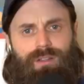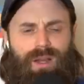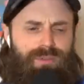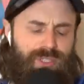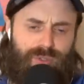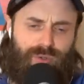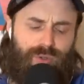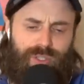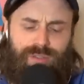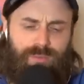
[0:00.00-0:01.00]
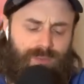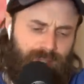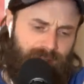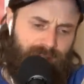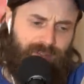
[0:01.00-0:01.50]
That was cool. He's
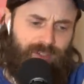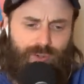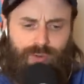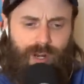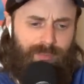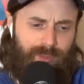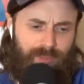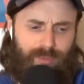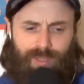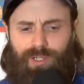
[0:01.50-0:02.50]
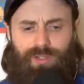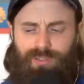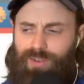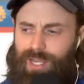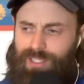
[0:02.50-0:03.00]
incredibly politically
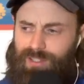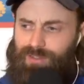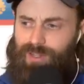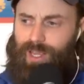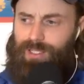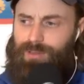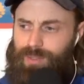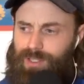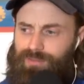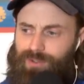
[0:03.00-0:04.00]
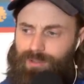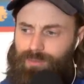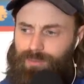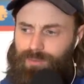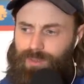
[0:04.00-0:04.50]
divisive and hates me for
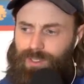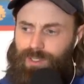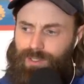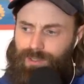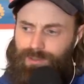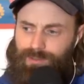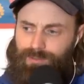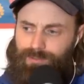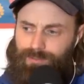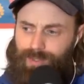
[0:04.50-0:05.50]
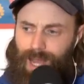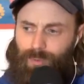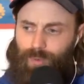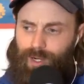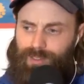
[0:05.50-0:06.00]

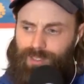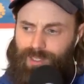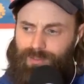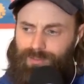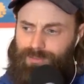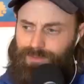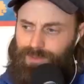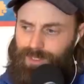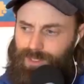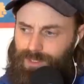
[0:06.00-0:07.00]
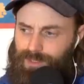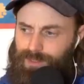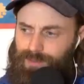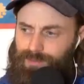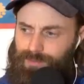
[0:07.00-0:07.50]
not wanting to get
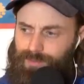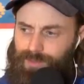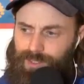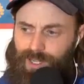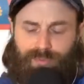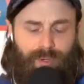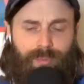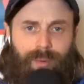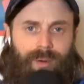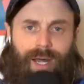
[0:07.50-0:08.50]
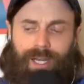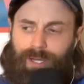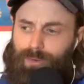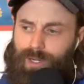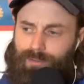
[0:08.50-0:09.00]
stuff put in my body
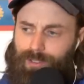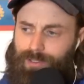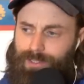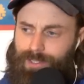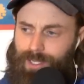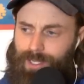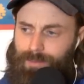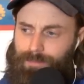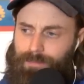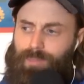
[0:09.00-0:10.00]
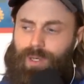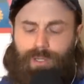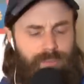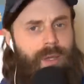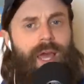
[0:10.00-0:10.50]
or whatever. And but he
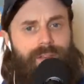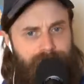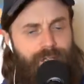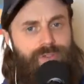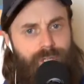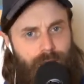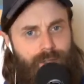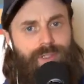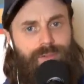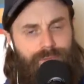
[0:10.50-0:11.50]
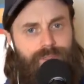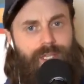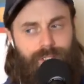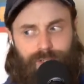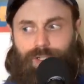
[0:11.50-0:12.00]
goes, man, these guys are talented. These
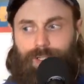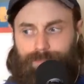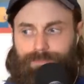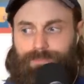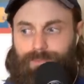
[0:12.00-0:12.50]
guys are good.